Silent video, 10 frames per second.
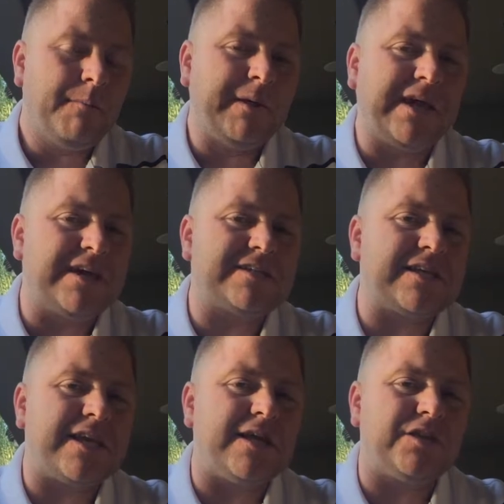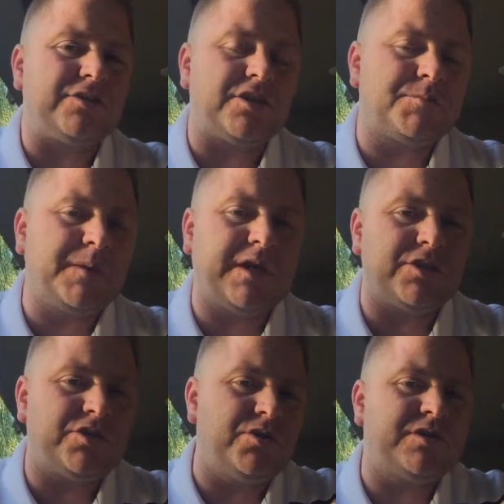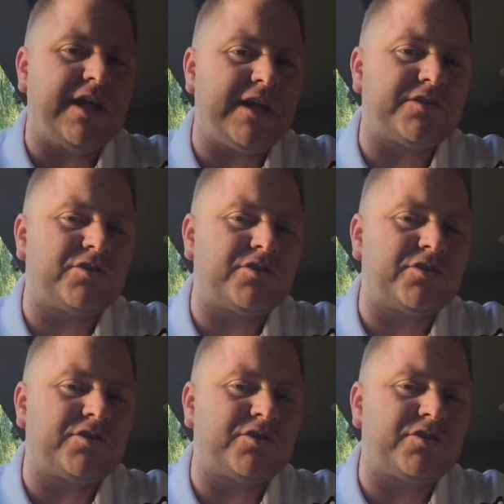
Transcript: Because just because you say it's